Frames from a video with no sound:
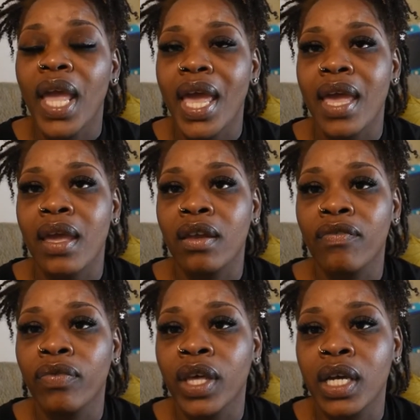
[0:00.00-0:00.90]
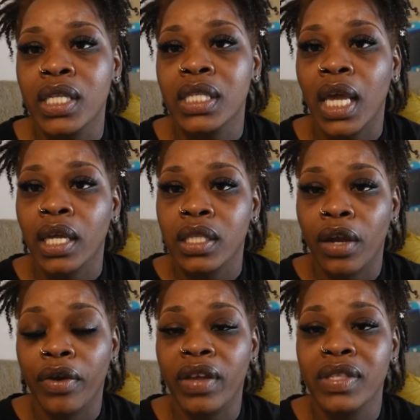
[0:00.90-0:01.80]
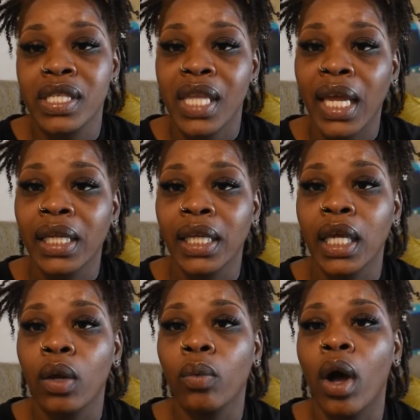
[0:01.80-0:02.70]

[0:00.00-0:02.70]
and the Secretary of State link will